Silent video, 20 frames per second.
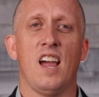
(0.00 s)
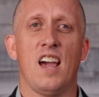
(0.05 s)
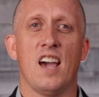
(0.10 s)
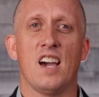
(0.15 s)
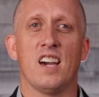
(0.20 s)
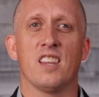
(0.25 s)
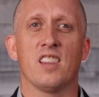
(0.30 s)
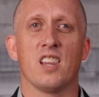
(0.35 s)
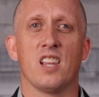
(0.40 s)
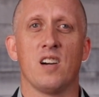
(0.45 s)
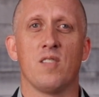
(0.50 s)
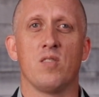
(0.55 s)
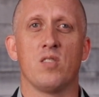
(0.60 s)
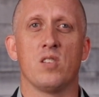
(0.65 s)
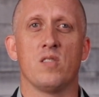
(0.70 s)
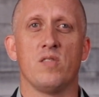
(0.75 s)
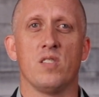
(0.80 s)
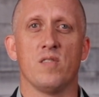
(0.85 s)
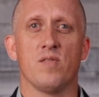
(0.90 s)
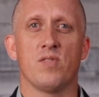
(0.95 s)
and
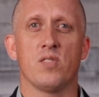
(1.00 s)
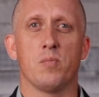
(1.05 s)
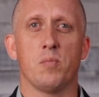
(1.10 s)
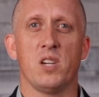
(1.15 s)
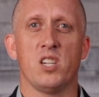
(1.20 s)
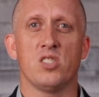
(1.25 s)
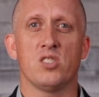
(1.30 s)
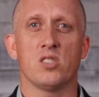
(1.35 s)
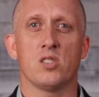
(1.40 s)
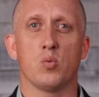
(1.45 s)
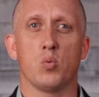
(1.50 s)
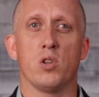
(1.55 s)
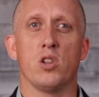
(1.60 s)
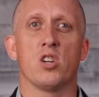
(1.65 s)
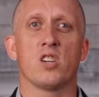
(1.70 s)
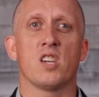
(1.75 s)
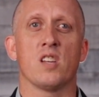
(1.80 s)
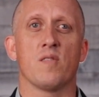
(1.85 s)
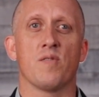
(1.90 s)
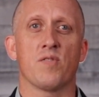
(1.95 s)
level of inflammation. We
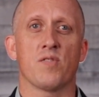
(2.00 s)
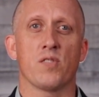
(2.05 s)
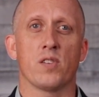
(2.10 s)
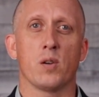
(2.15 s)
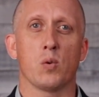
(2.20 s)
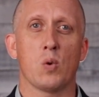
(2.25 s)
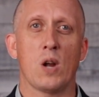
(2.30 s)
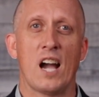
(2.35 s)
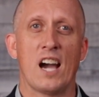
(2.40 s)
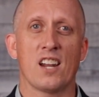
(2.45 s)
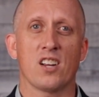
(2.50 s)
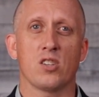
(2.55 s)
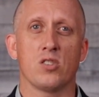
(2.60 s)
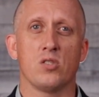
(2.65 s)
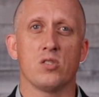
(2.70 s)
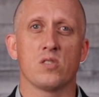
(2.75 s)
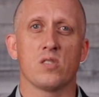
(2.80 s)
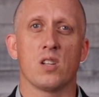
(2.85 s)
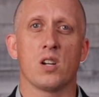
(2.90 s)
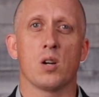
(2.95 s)
look at free
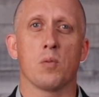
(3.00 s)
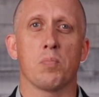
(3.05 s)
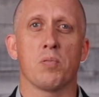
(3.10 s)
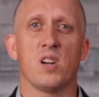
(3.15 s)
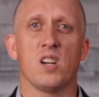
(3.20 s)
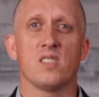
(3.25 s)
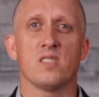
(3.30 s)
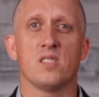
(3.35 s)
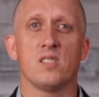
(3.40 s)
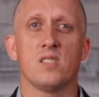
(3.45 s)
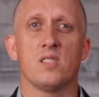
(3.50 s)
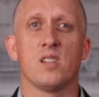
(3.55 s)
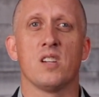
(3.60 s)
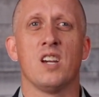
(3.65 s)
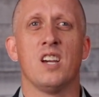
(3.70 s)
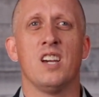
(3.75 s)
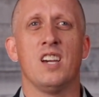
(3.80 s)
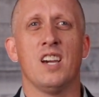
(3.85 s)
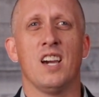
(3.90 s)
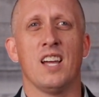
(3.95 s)
radicals that are present
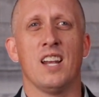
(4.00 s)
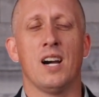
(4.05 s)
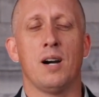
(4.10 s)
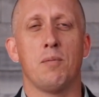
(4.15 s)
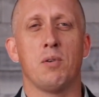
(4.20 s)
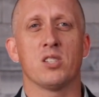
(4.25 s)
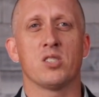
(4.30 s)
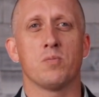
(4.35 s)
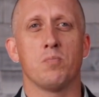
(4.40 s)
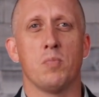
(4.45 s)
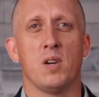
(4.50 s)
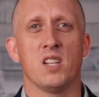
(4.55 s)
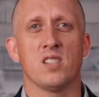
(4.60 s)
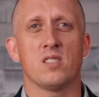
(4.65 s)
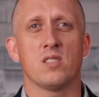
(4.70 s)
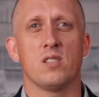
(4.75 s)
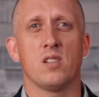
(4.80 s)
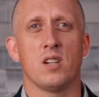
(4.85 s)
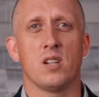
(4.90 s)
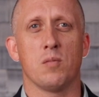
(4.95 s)
and how much
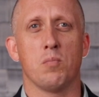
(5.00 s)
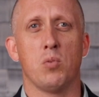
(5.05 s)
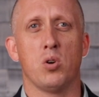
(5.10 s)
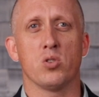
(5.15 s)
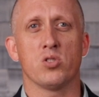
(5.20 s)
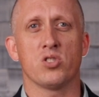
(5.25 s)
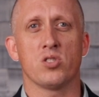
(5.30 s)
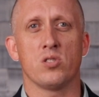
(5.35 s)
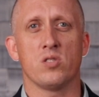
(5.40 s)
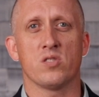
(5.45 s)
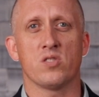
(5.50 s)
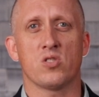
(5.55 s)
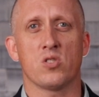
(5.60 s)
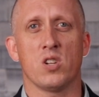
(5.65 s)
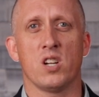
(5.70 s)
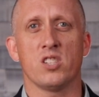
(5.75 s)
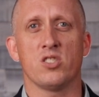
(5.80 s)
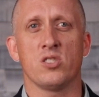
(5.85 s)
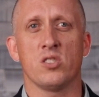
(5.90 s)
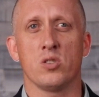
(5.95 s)
mental and emotional
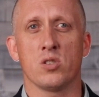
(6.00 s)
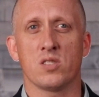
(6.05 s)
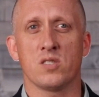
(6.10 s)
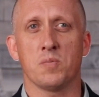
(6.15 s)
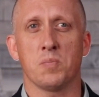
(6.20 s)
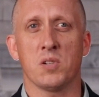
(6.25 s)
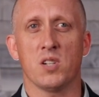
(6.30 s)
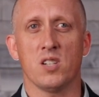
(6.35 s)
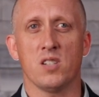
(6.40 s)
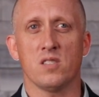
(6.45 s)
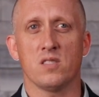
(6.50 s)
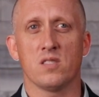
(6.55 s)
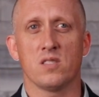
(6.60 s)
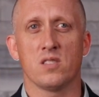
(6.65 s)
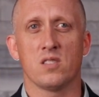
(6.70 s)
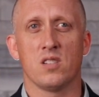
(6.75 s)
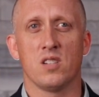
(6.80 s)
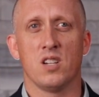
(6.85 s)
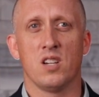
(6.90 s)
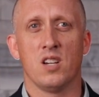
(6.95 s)
stress you
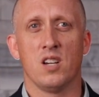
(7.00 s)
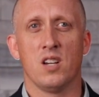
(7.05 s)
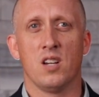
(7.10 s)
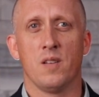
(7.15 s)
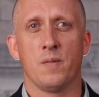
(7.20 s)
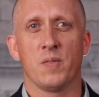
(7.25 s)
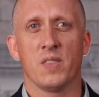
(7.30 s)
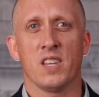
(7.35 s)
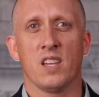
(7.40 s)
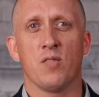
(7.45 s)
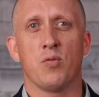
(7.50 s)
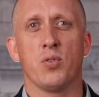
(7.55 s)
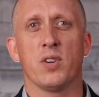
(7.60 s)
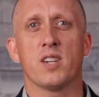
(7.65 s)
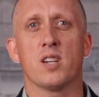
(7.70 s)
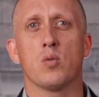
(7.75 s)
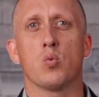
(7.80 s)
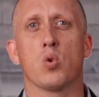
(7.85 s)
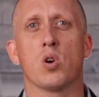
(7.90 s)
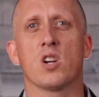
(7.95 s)
experience. If we
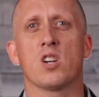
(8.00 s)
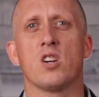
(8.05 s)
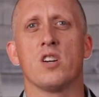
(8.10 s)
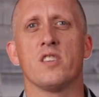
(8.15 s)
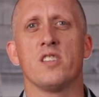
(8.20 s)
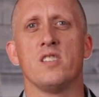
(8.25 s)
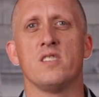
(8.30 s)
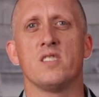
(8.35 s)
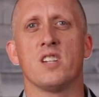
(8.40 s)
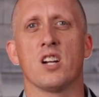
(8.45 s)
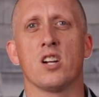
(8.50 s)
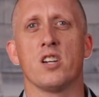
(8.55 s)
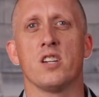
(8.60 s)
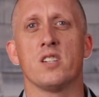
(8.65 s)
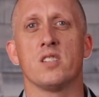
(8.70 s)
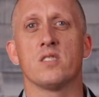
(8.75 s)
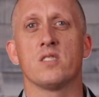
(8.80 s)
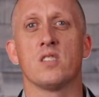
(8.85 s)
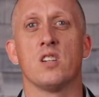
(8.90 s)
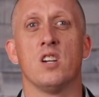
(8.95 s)
can work on these
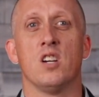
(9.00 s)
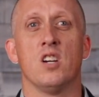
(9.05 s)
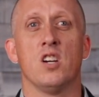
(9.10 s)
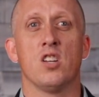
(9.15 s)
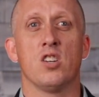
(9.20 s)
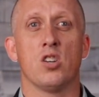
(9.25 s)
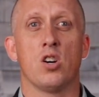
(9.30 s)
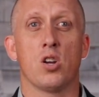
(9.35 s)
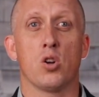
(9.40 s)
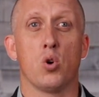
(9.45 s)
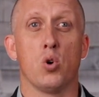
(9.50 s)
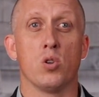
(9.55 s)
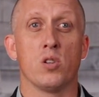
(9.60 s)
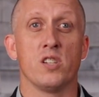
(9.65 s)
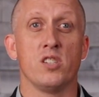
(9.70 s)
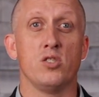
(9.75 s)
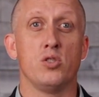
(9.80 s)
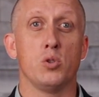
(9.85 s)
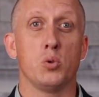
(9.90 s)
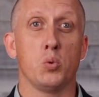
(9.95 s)
areas, not
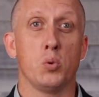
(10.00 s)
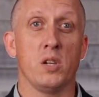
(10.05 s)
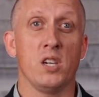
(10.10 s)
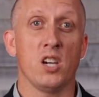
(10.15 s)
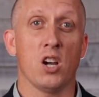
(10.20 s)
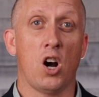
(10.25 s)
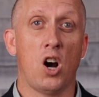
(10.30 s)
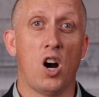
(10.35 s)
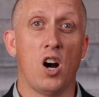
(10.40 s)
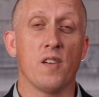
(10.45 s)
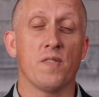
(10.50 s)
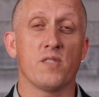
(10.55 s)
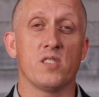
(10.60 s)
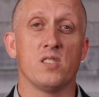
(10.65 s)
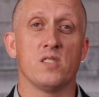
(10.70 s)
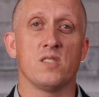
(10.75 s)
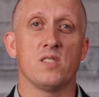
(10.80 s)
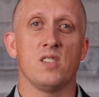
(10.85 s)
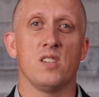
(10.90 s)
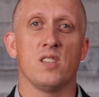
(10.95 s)
only do we
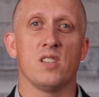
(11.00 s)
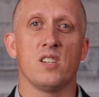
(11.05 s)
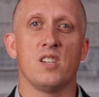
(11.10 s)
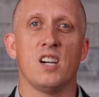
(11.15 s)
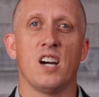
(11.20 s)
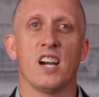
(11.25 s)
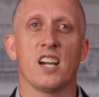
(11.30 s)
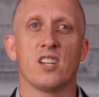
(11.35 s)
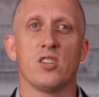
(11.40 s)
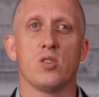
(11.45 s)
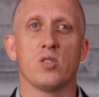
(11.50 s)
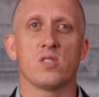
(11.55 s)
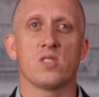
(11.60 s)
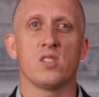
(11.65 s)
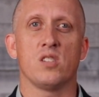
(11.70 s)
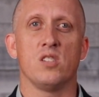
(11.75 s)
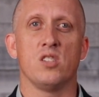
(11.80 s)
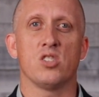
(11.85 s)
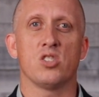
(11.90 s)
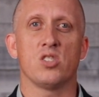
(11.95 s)
often see the
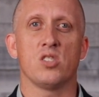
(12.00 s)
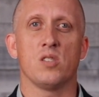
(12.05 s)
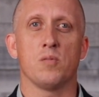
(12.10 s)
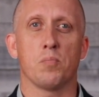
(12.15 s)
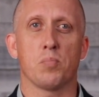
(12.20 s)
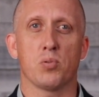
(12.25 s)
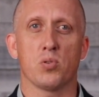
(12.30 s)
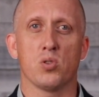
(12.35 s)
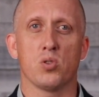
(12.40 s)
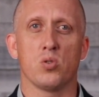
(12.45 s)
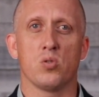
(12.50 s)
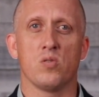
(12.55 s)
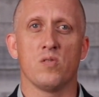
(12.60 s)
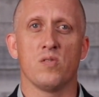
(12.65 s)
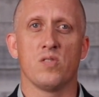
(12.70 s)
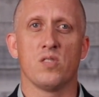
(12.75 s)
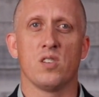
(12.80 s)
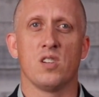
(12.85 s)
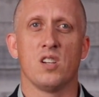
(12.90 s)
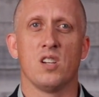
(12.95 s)
diagnosed condition
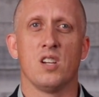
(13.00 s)
improve,